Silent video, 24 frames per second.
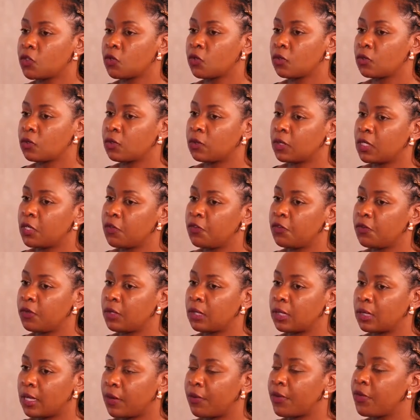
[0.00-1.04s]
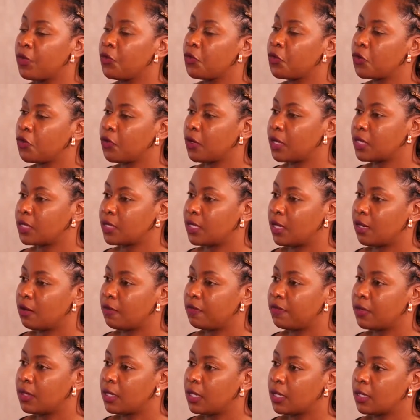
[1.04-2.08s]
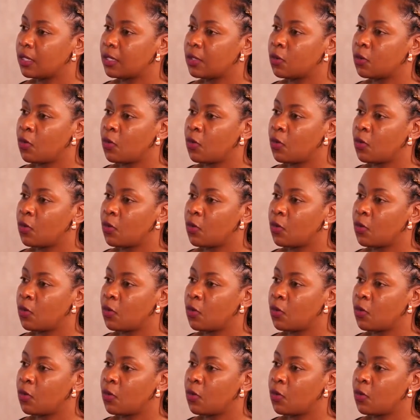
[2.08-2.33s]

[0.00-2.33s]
So the way you know yourself,